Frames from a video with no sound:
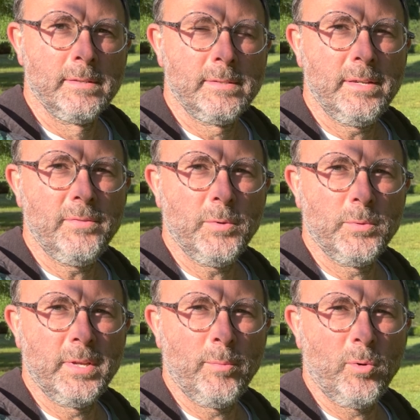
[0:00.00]
Steve here
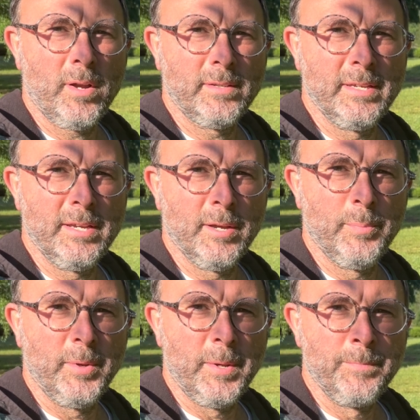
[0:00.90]
with Table Rock Tea
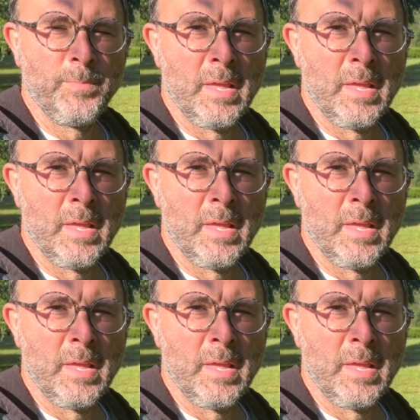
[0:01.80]
Company.